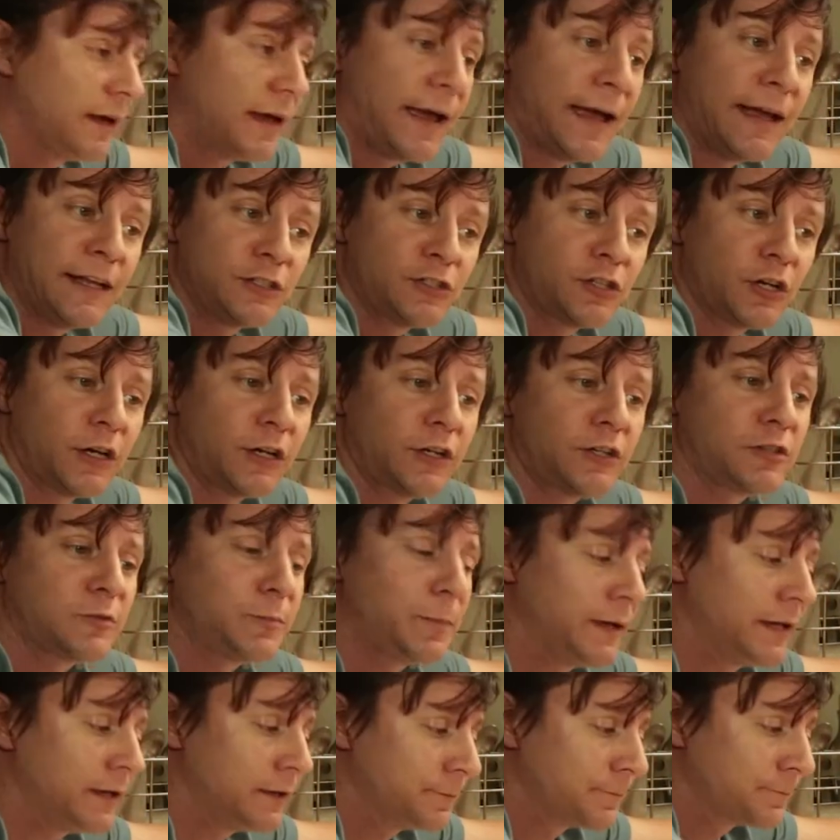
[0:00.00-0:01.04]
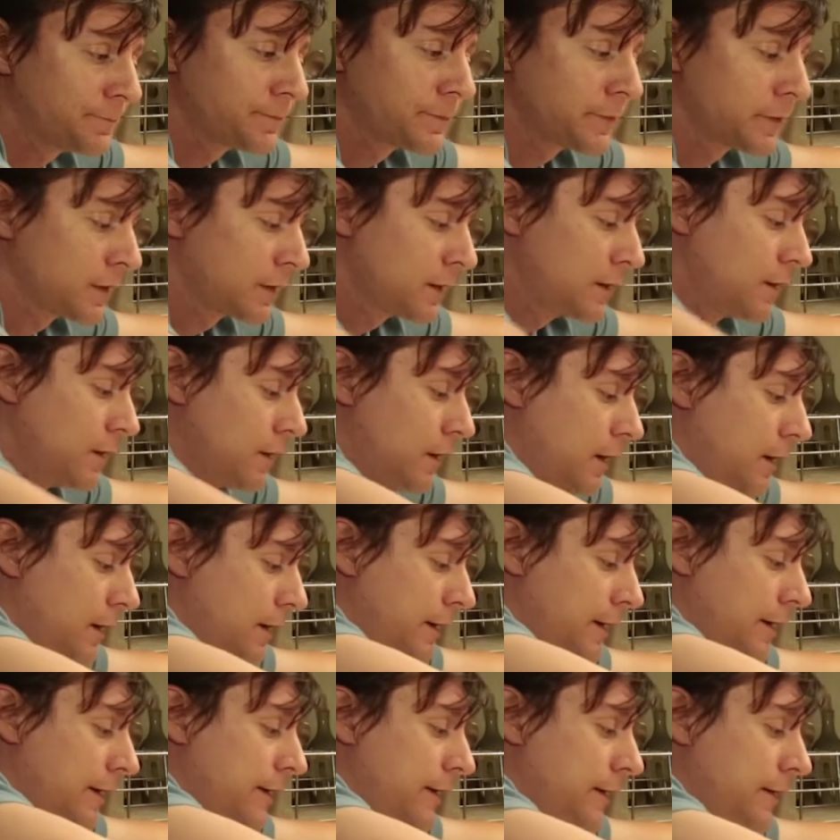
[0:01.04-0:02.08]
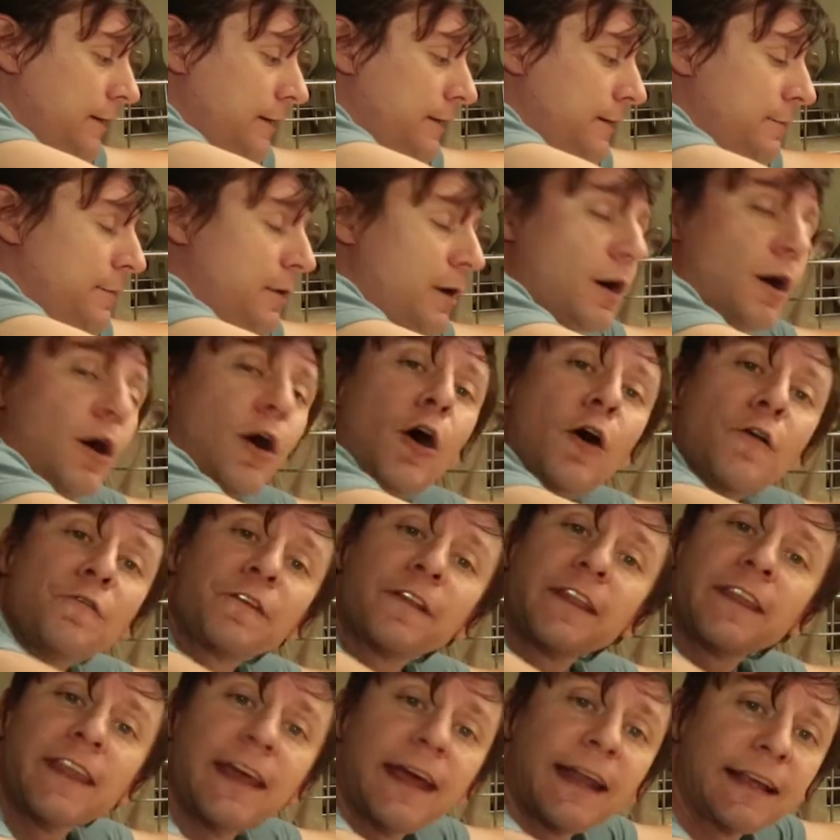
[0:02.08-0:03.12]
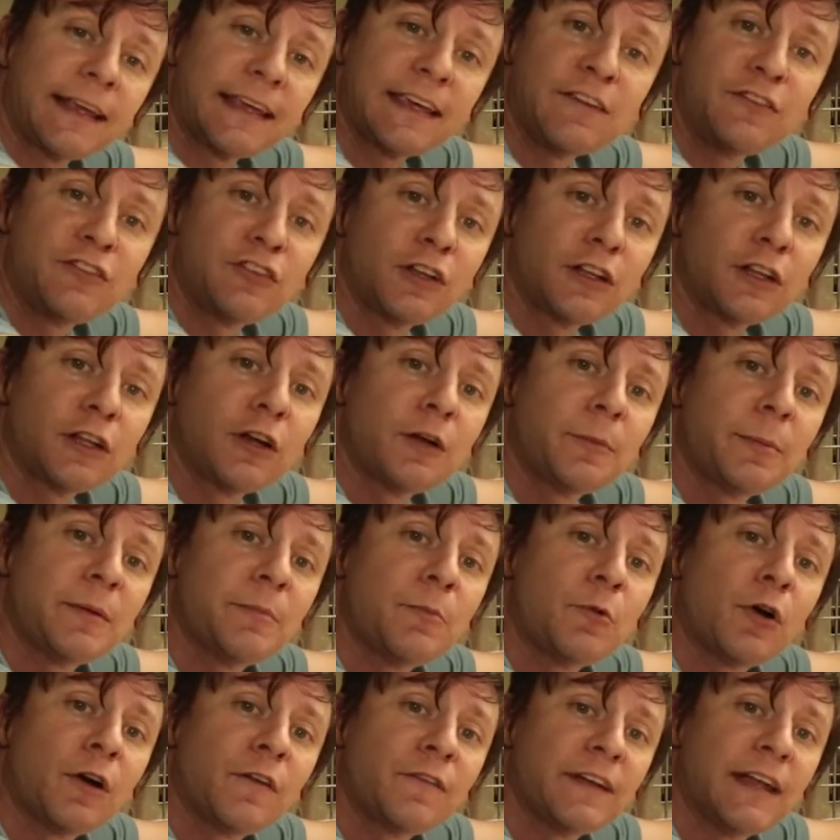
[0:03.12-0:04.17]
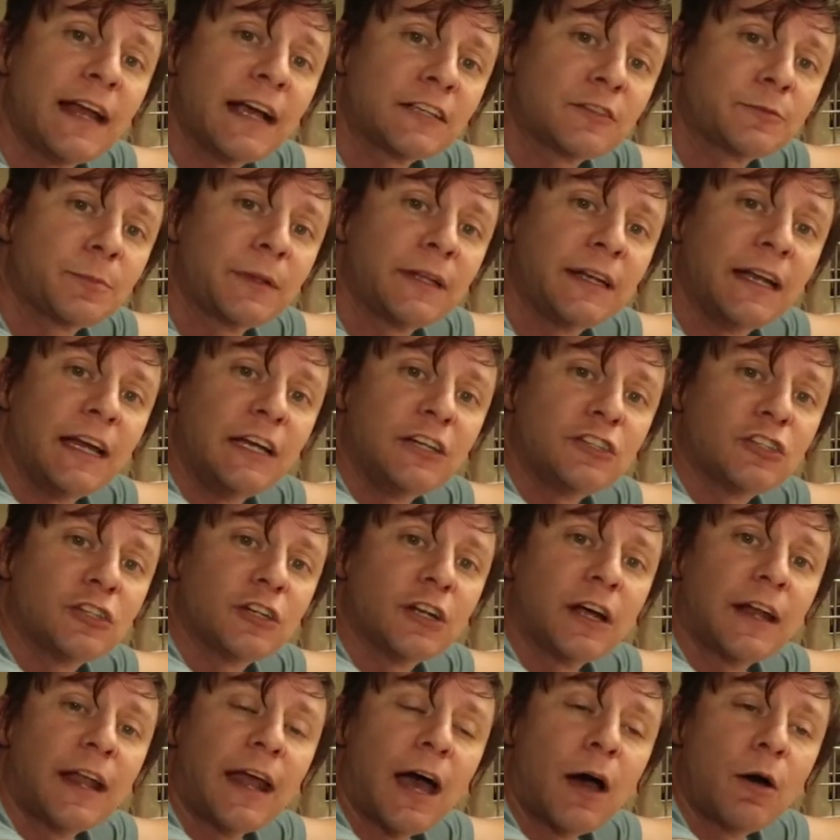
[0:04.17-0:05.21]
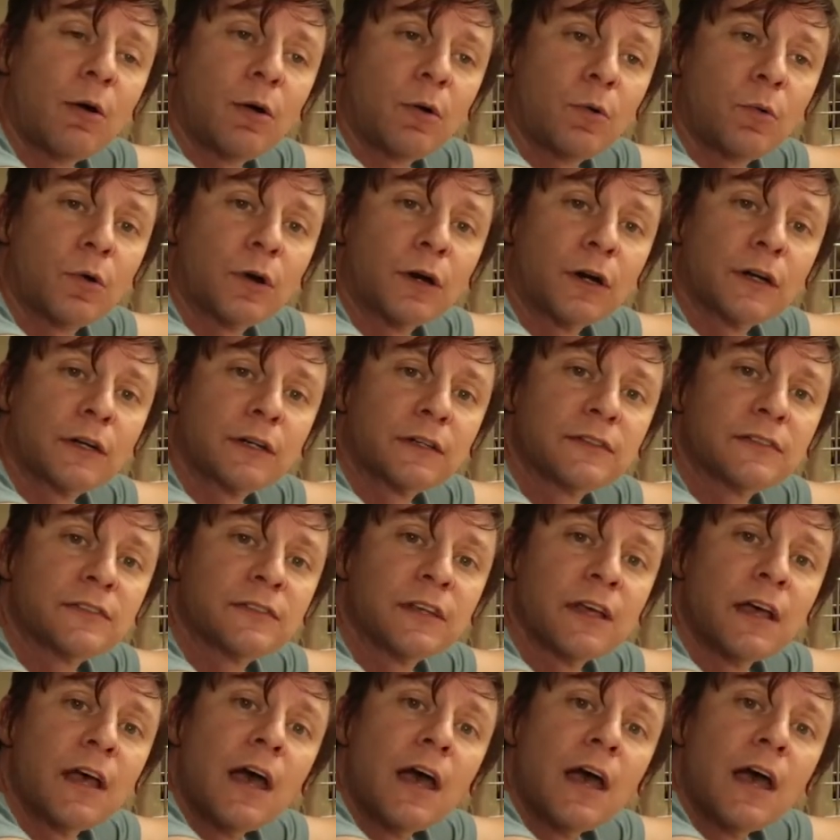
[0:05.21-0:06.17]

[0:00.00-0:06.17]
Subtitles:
and shutter speed. Hopefully that gives you a little bit more of an explanation on how it works.